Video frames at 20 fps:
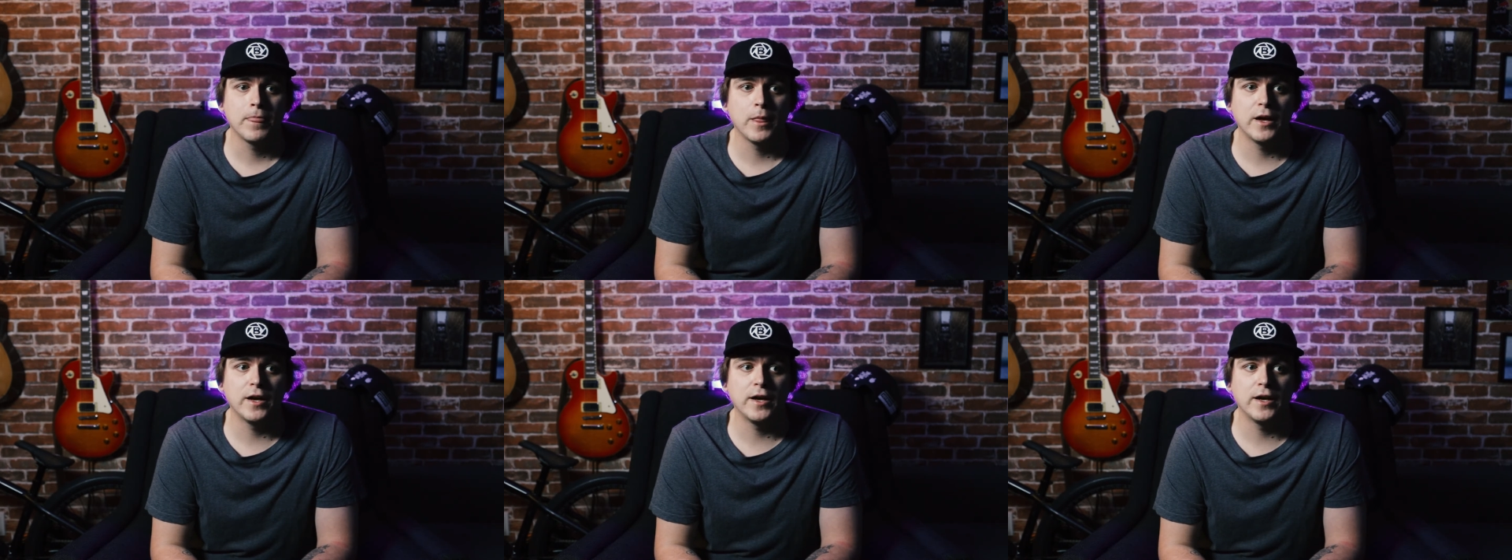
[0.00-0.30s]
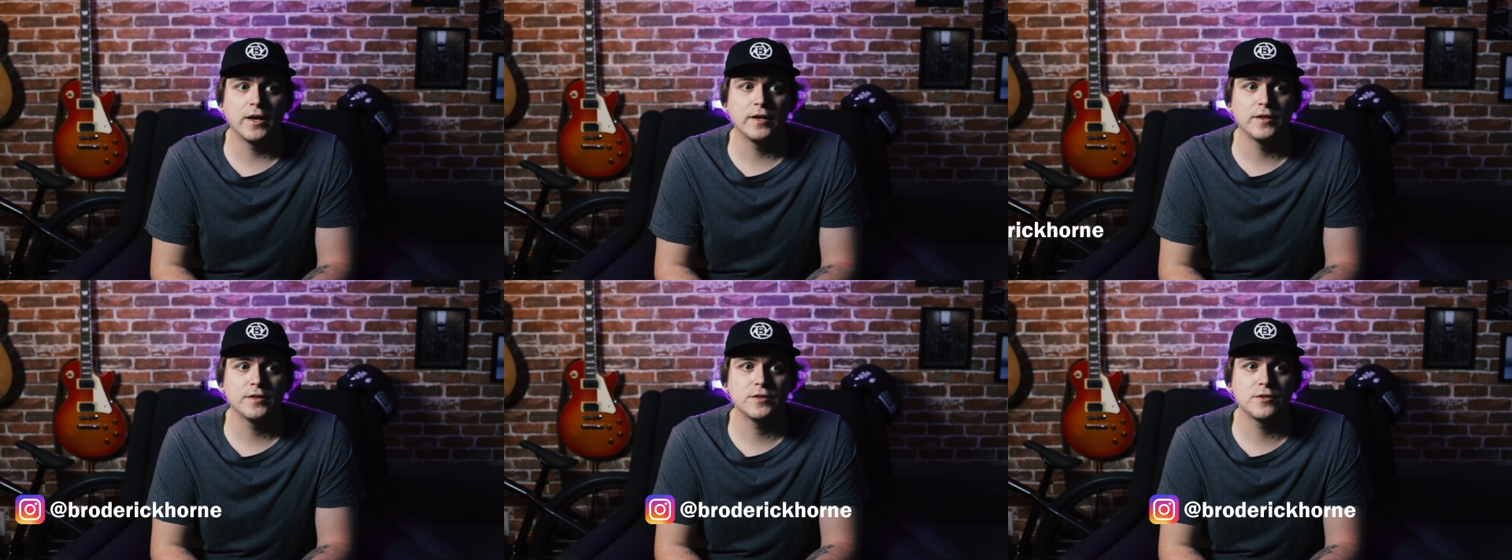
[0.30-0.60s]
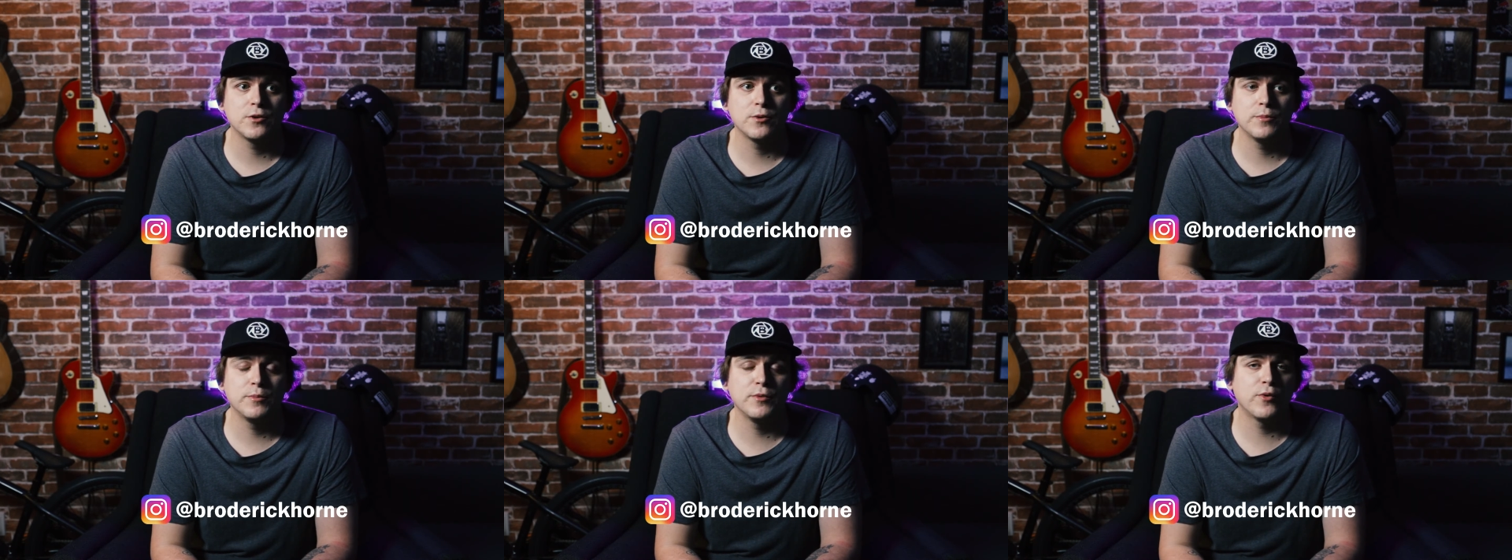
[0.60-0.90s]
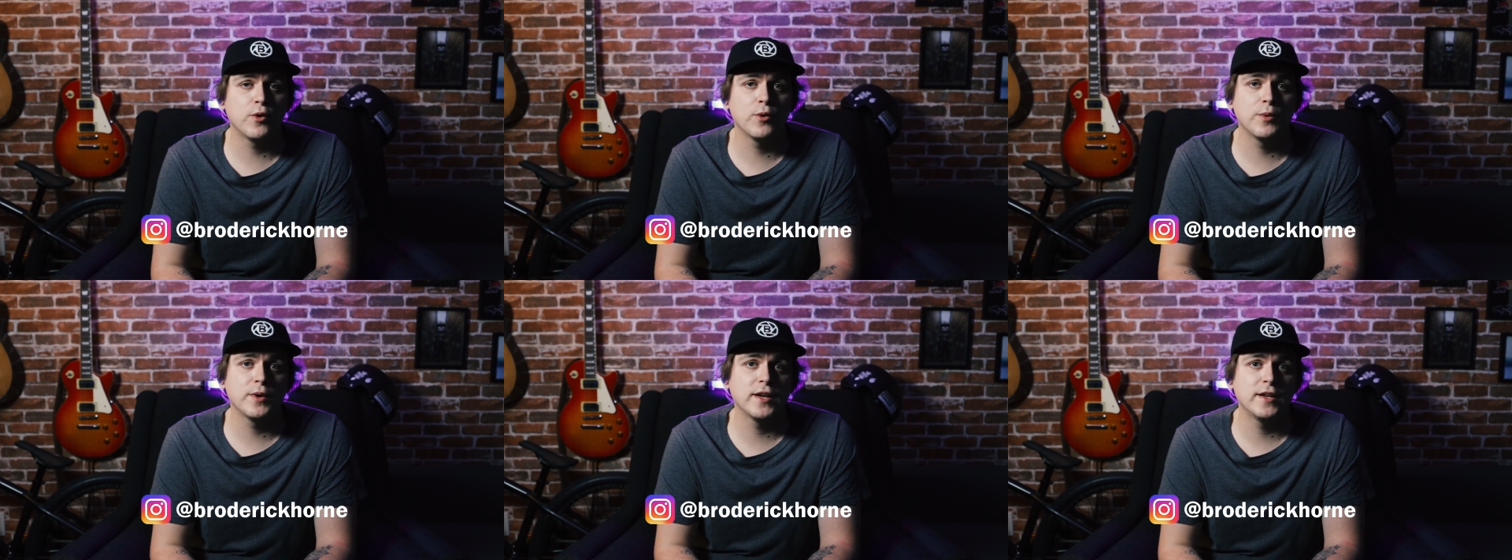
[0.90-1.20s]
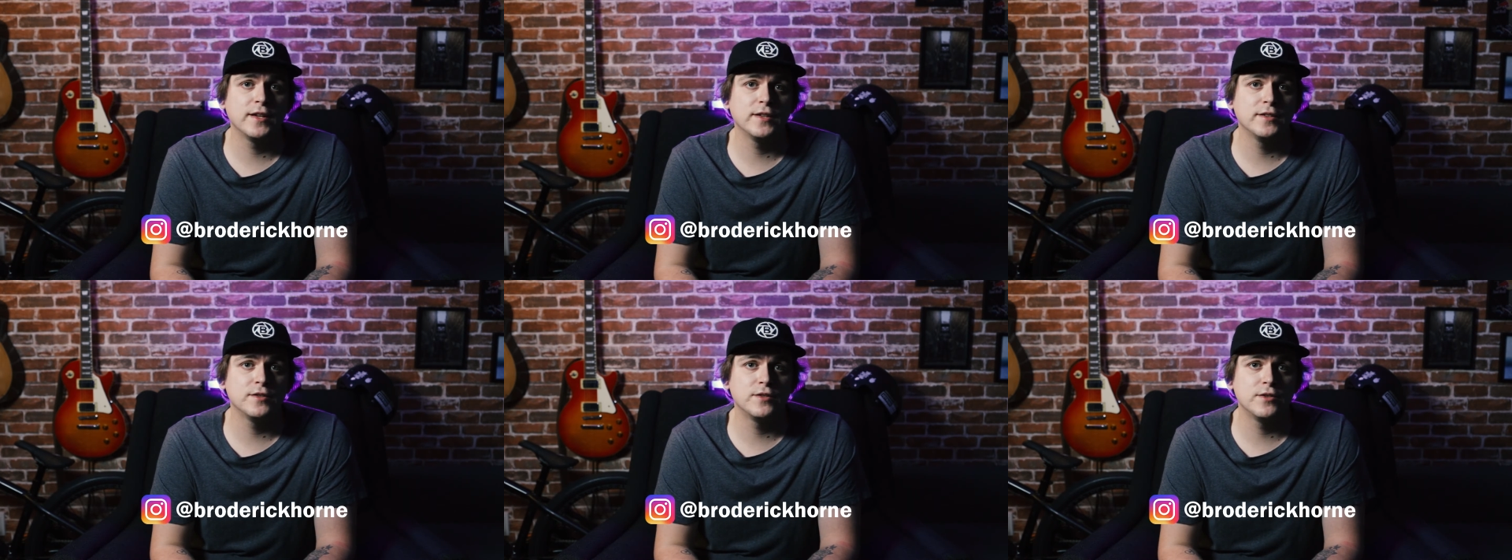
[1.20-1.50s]
Uh, so before we
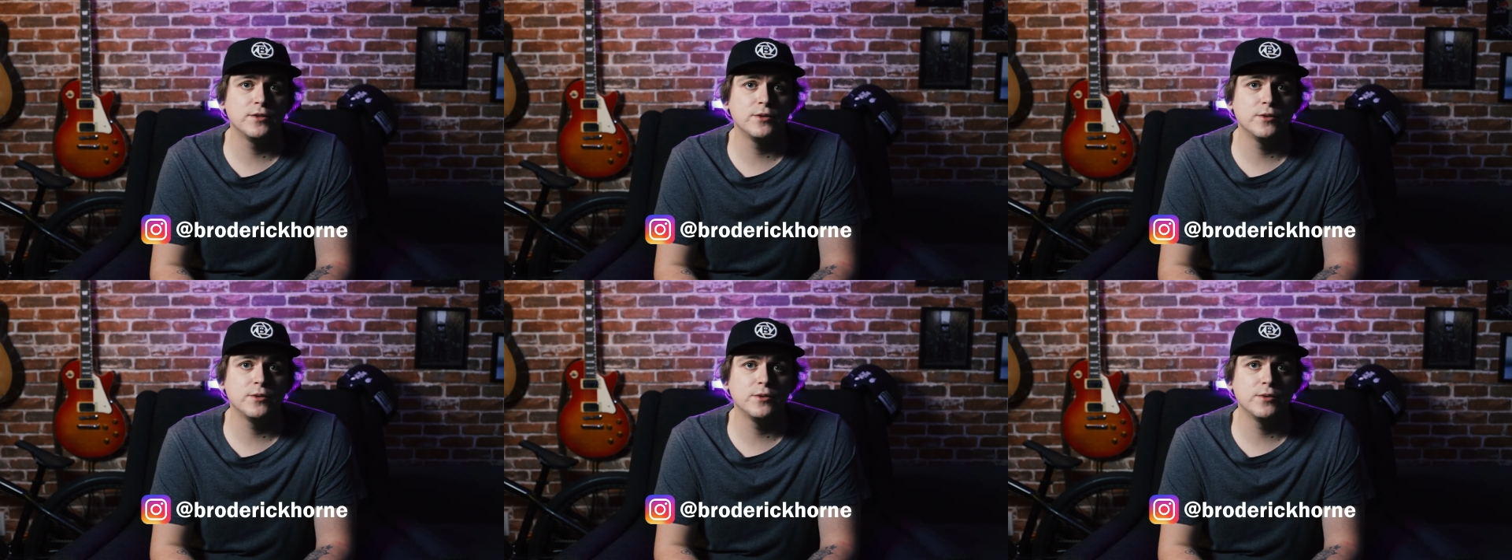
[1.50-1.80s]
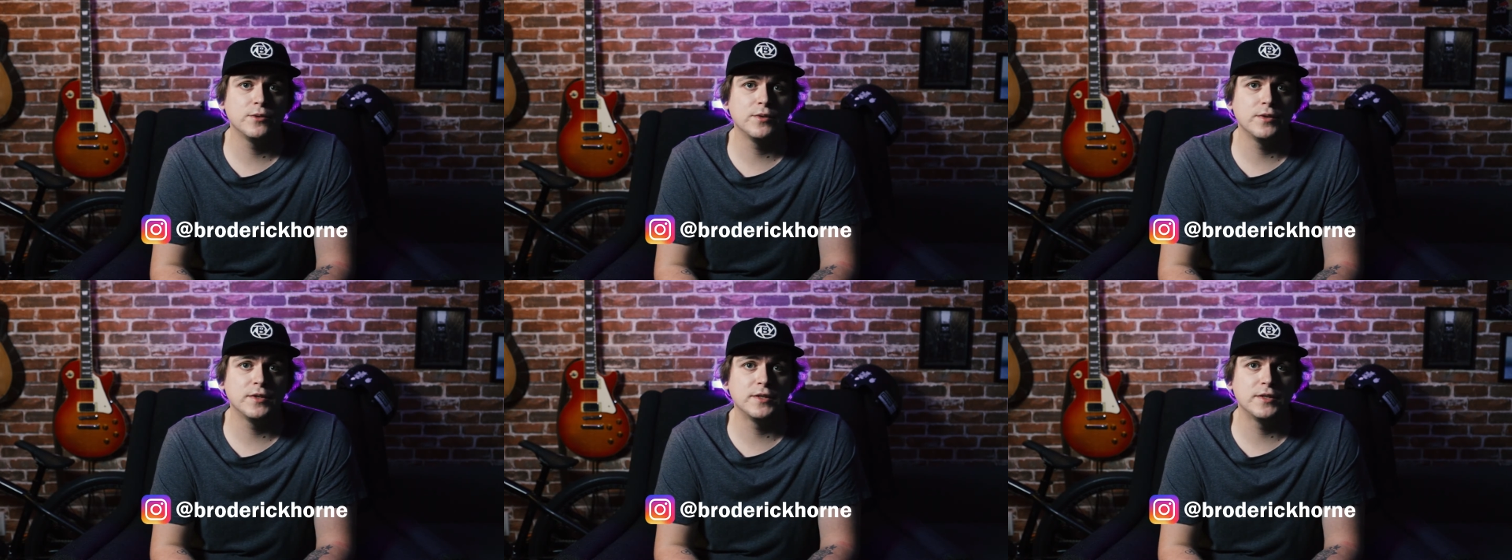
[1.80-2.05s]
get into